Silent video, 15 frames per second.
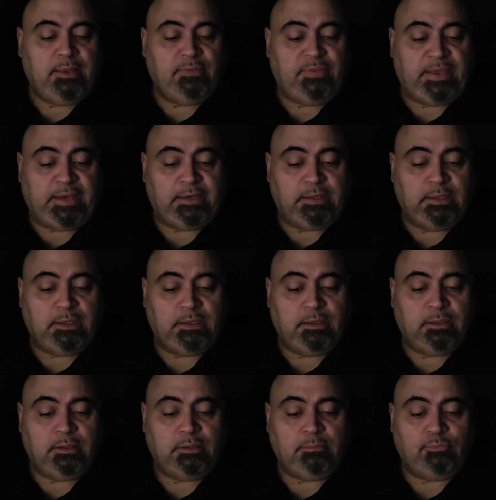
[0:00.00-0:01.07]
Then
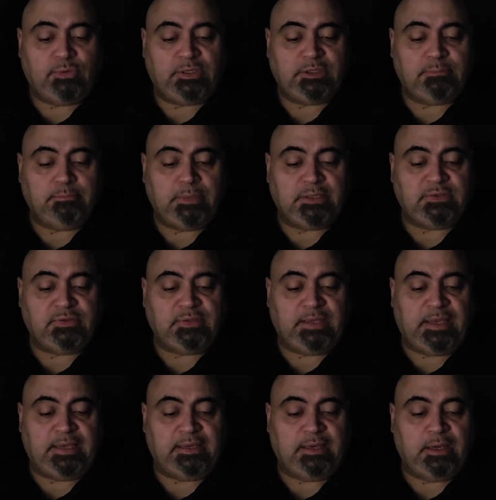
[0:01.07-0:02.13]
the priest must
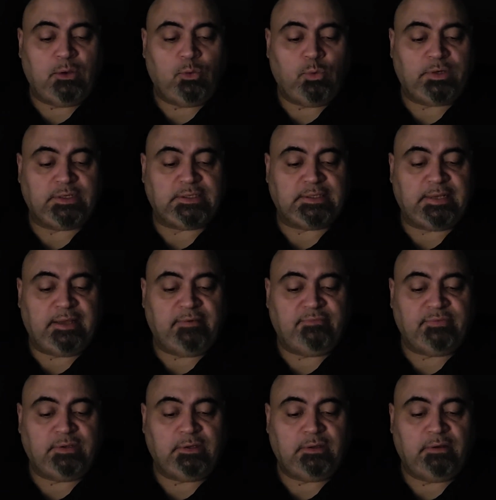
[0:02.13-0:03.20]
take what is
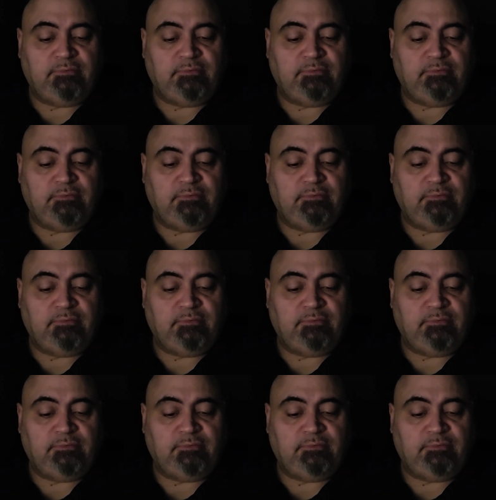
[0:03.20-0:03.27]
left